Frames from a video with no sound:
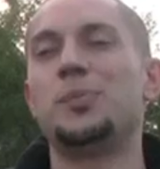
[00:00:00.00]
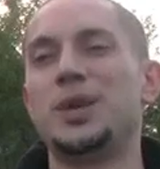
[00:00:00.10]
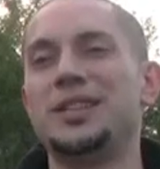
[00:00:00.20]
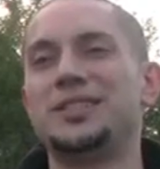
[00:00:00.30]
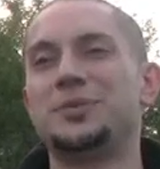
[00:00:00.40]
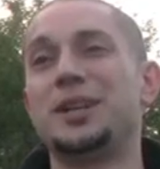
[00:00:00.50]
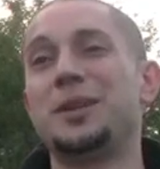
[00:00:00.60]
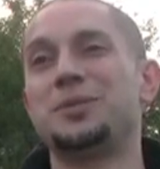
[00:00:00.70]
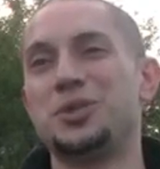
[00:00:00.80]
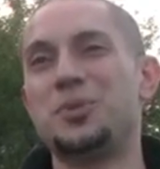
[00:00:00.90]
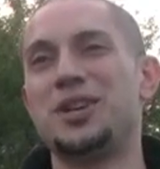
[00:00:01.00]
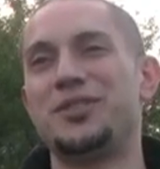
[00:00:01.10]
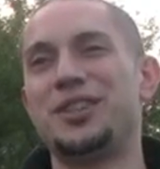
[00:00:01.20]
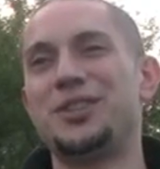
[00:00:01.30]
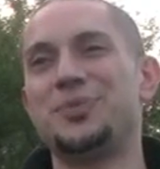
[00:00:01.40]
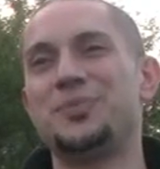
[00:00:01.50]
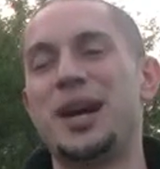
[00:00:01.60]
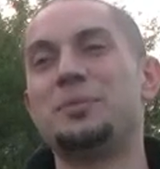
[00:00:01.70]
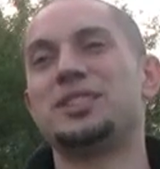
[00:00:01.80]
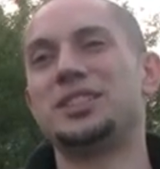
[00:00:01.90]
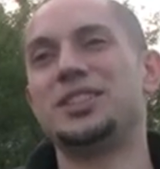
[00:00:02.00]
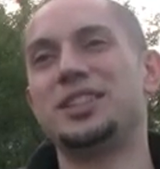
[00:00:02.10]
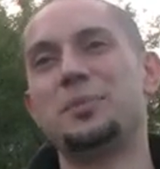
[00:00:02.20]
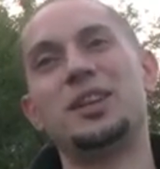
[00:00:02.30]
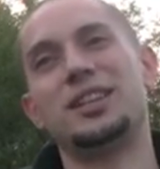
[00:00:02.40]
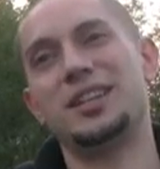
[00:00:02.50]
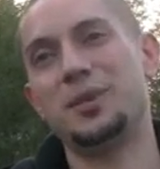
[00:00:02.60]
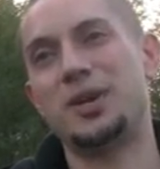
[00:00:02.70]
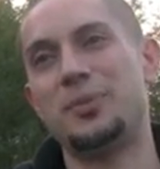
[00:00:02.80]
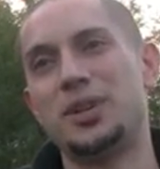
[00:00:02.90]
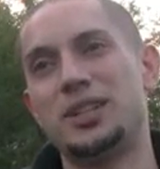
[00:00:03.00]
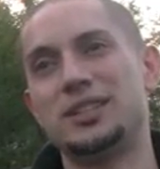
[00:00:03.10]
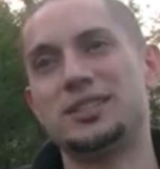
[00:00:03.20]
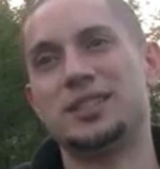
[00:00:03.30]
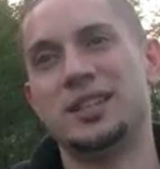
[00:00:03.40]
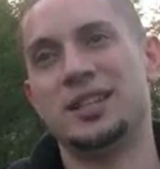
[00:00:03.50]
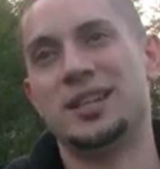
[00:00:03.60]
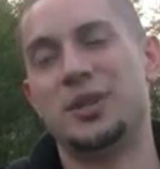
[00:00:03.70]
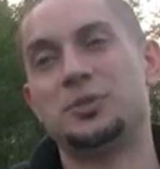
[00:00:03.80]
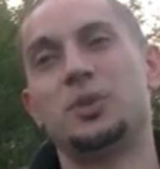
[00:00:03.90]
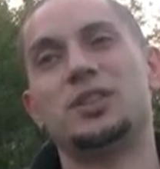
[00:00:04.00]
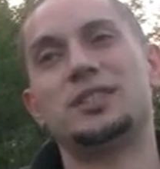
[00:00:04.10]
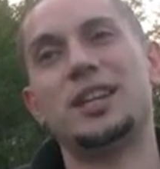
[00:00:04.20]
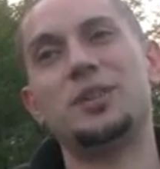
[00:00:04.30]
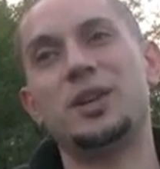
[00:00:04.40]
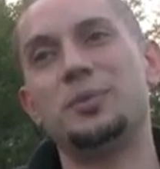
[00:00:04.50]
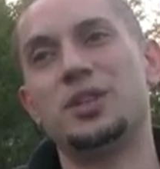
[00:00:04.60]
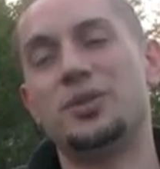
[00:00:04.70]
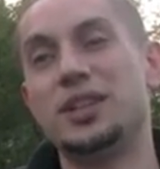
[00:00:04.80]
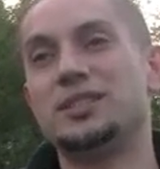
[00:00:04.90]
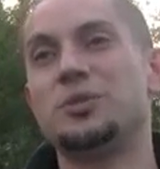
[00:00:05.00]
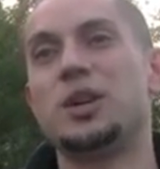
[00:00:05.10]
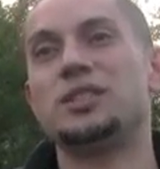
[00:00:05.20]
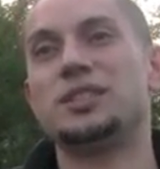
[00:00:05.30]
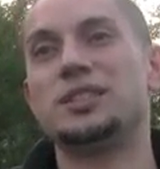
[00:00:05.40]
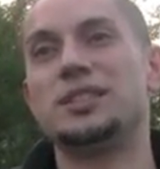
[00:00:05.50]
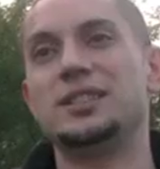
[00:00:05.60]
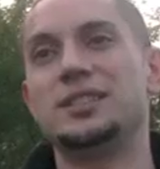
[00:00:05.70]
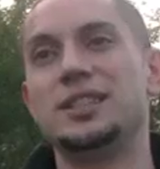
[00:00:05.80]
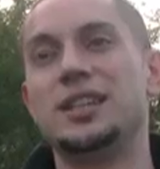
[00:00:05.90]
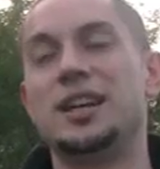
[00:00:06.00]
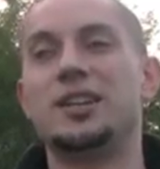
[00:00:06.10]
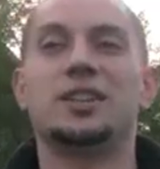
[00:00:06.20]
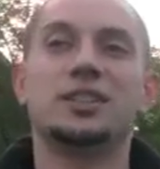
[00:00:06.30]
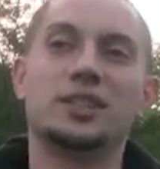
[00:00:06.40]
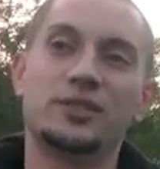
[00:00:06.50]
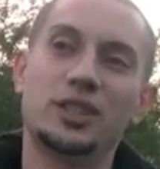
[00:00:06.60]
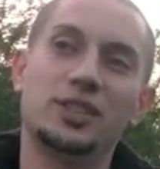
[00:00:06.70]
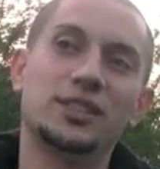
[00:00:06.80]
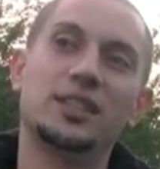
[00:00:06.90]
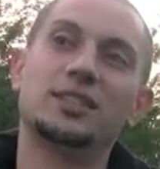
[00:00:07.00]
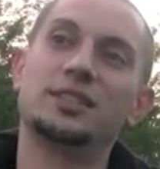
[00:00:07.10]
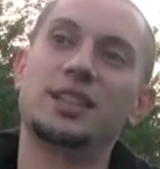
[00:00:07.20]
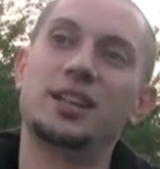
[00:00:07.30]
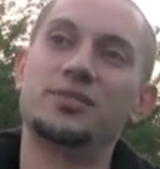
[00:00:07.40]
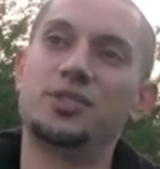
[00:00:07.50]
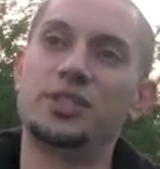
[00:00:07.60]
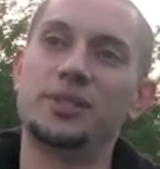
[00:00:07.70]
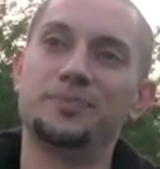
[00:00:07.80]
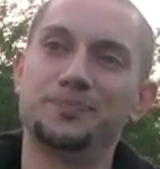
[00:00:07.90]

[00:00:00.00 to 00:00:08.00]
Peace. My name is Omar Offendum. I'm a Syrian-American hip-hop artist. I was born in Saudi Arabia, raised in Washington, D.C., and I currently live in Los Angeles, California.